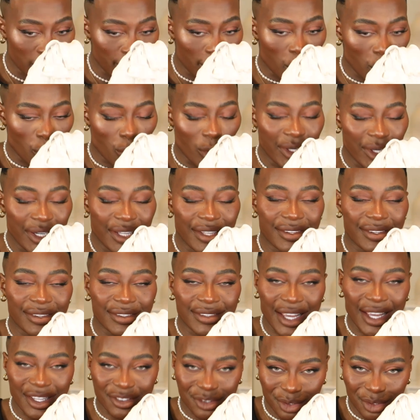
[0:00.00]
But when it
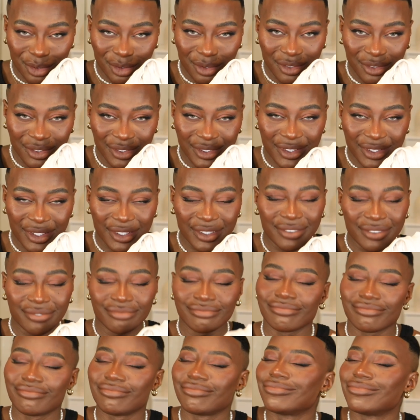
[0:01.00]
settles,
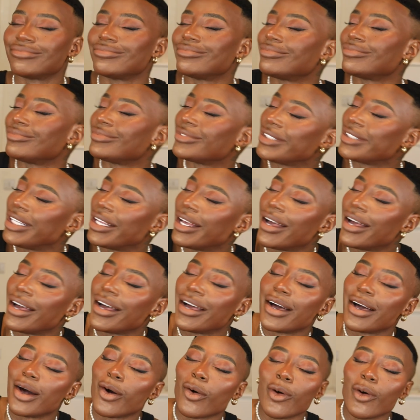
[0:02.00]

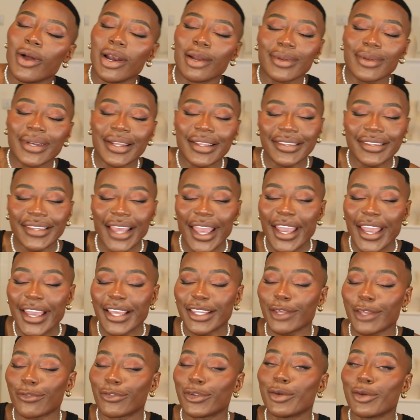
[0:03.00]
all I'm gonna say
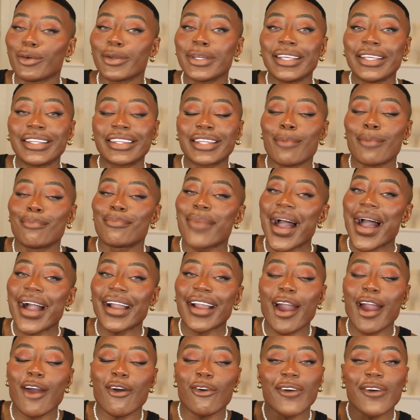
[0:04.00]
is if you need to
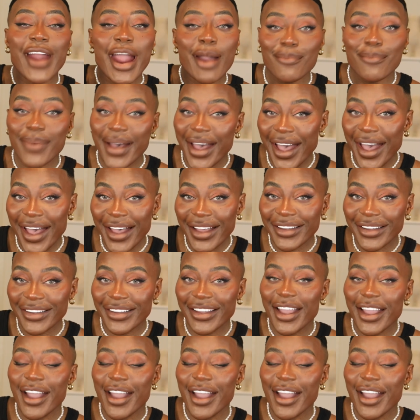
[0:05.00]
bag a rapper,